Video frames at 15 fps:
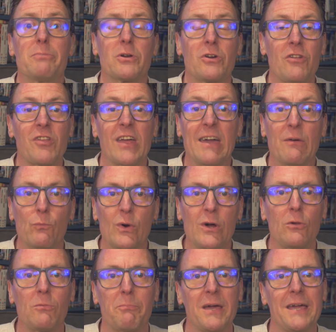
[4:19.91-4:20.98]
because it
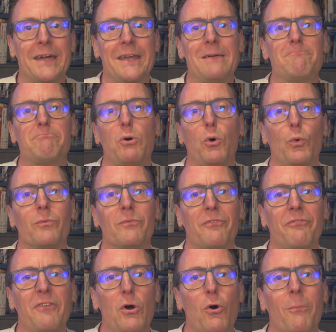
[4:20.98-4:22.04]
will be an important
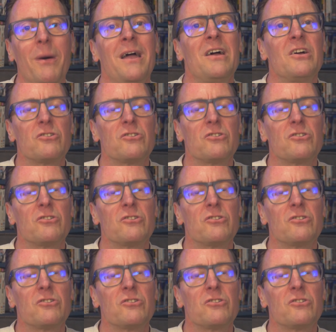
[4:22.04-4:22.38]
film